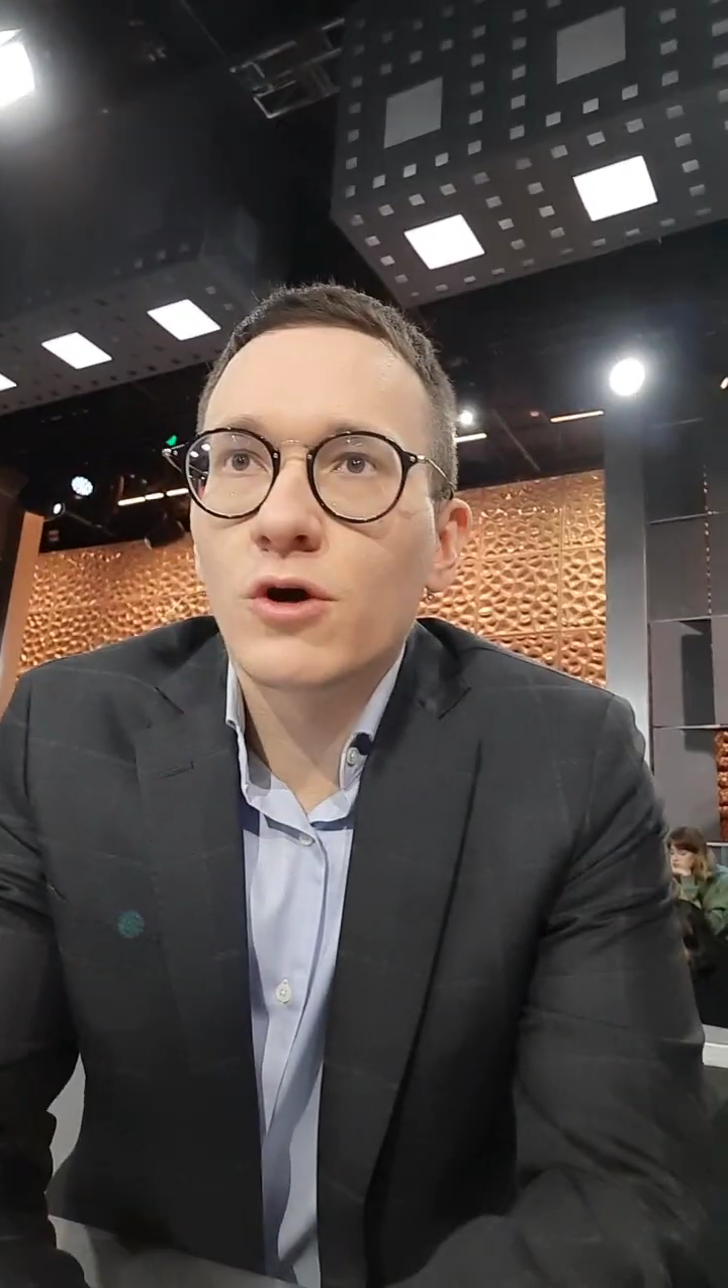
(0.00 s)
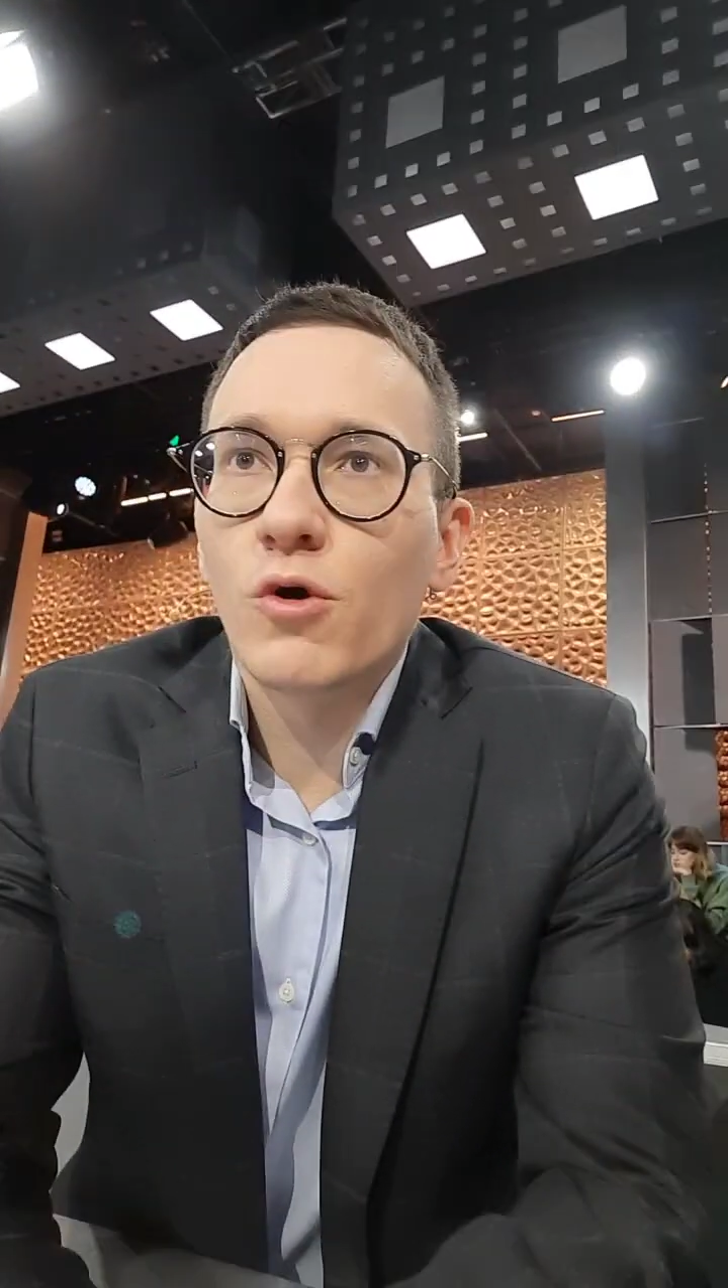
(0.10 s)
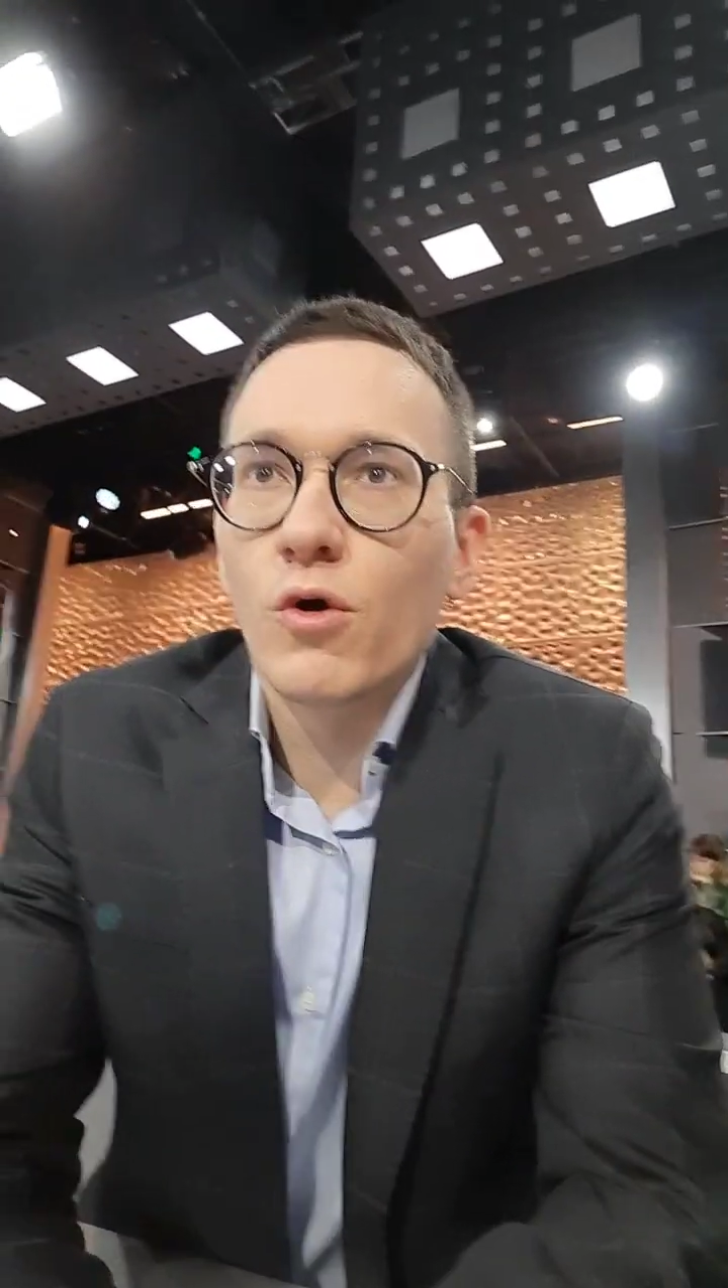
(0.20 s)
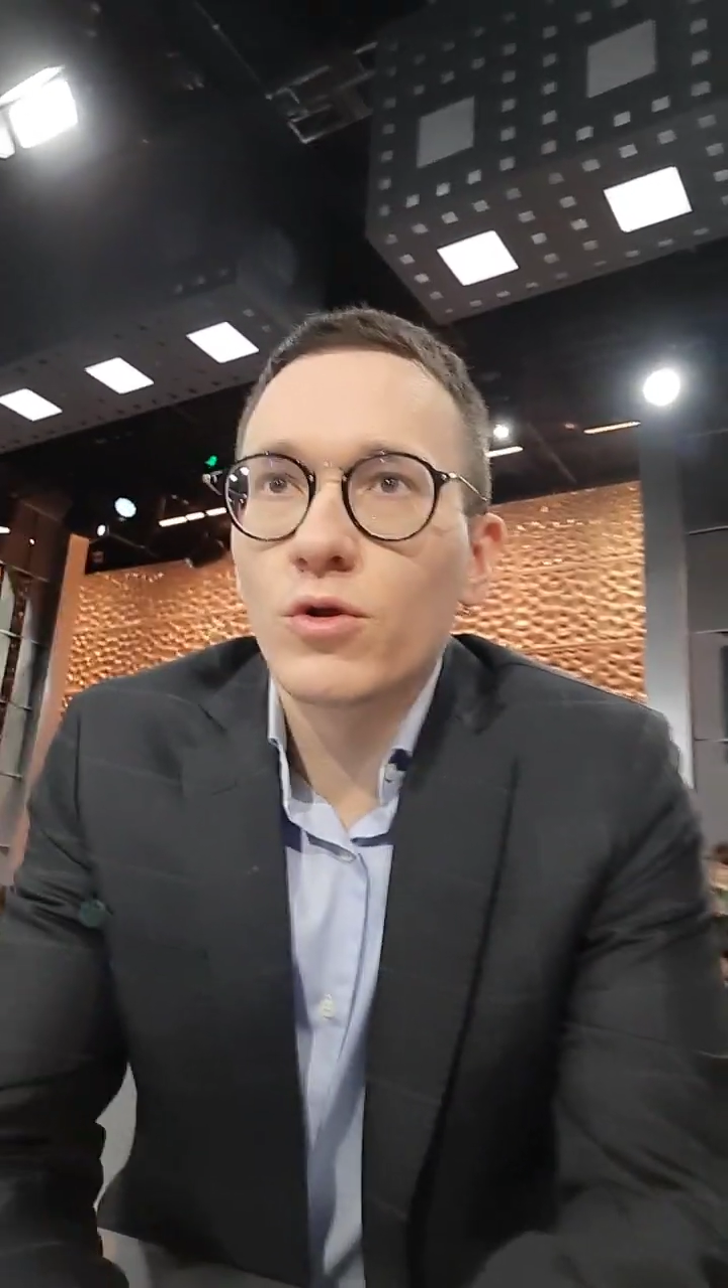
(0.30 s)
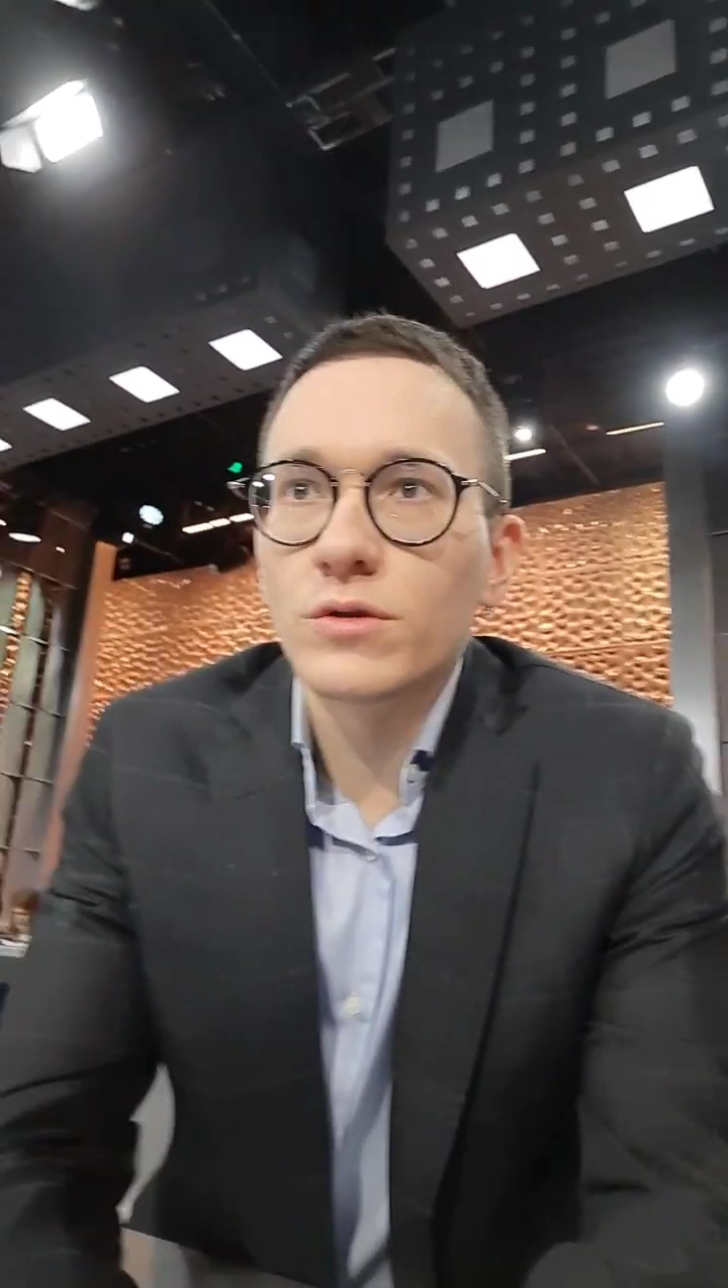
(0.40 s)

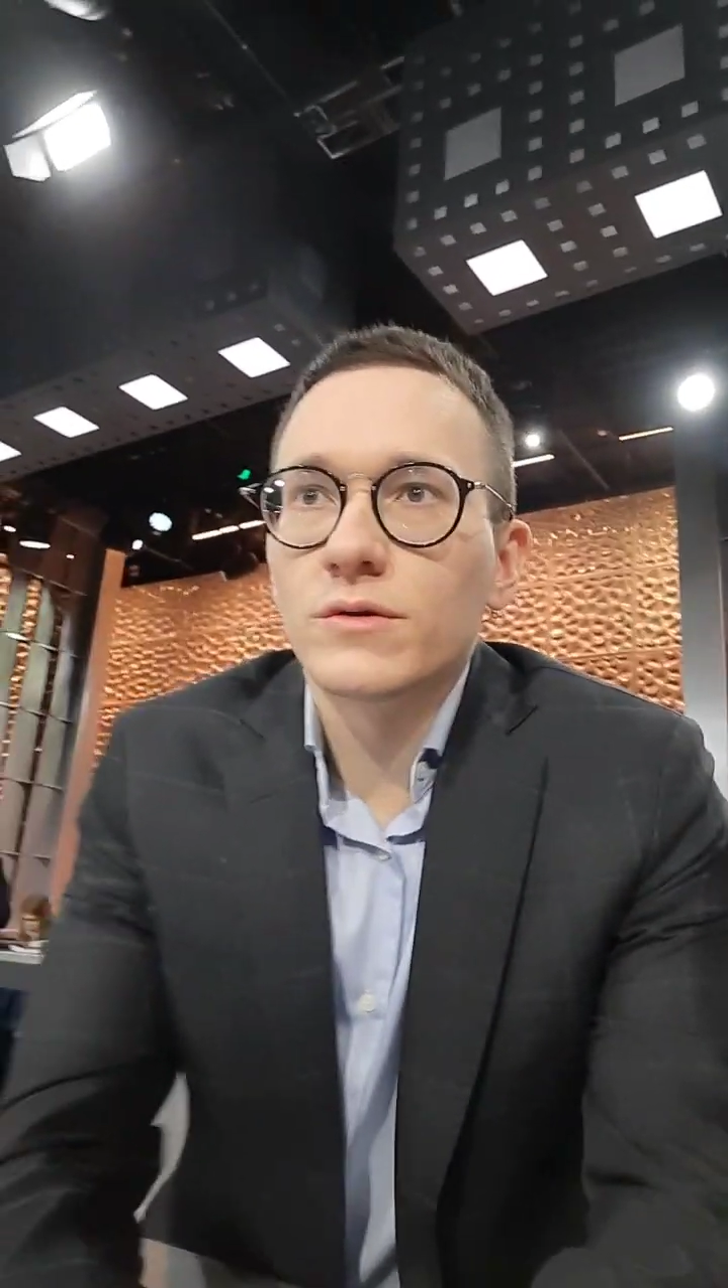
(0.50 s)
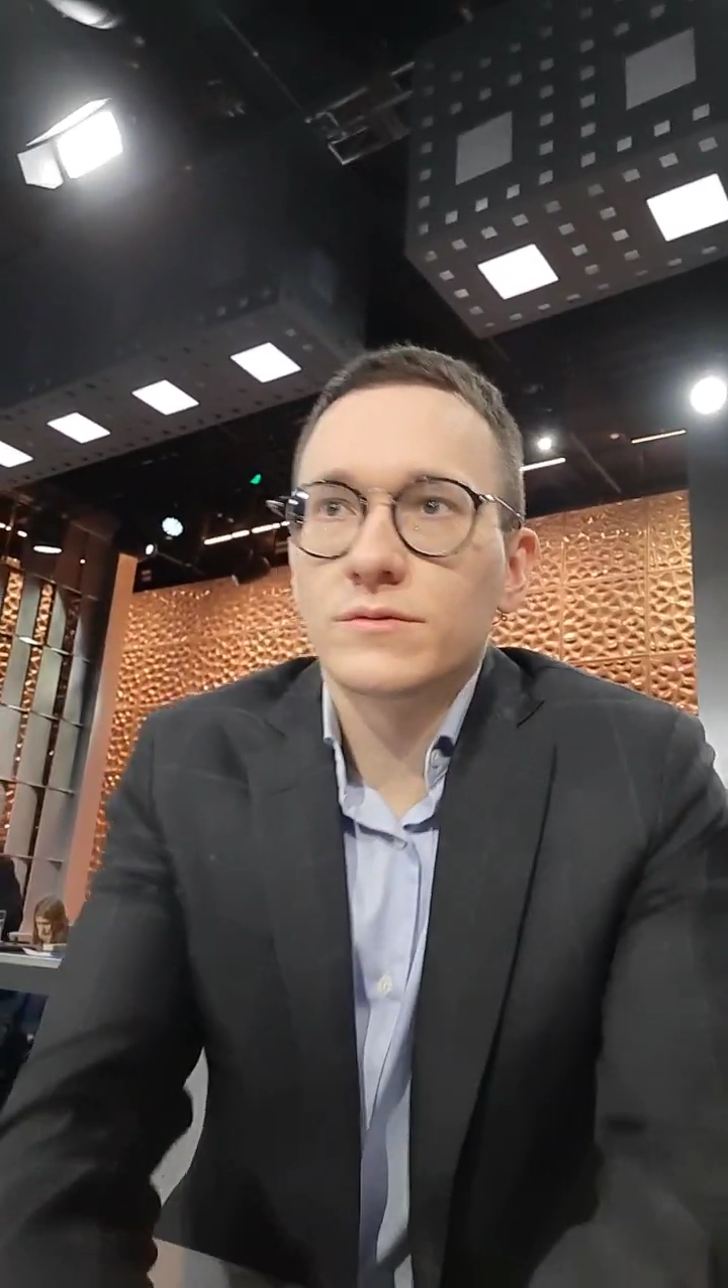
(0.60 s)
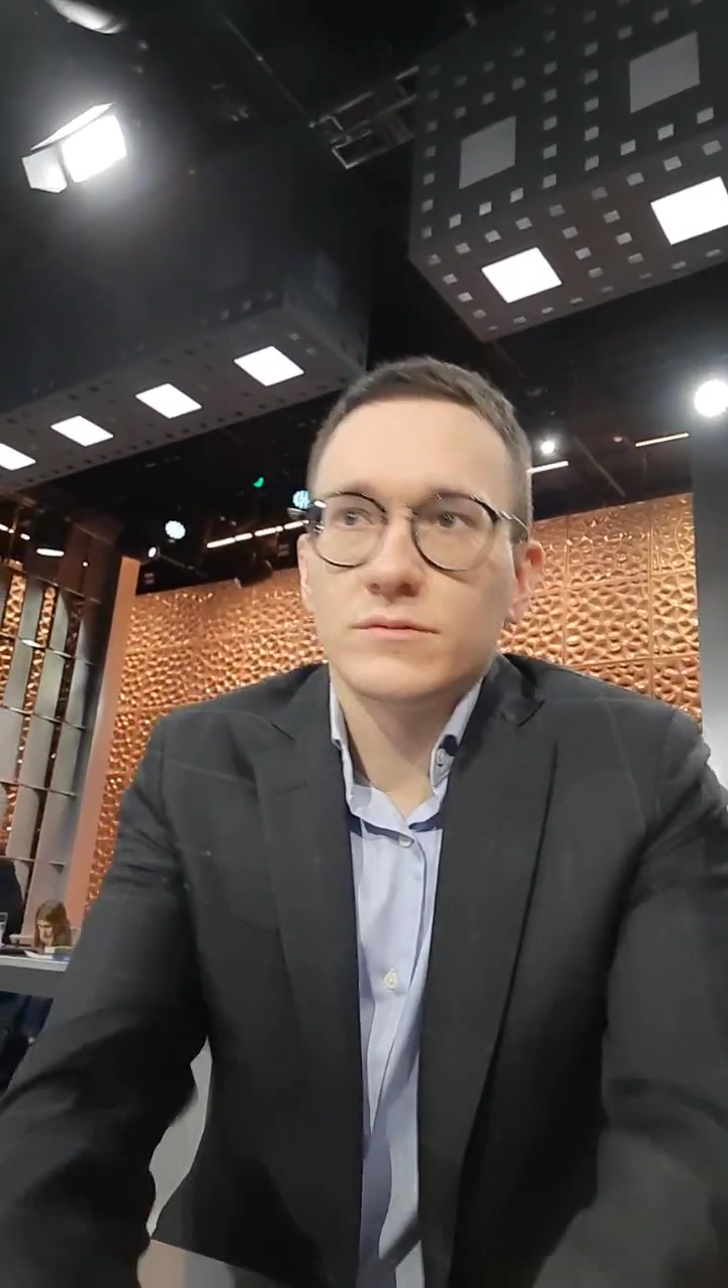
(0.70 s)
whole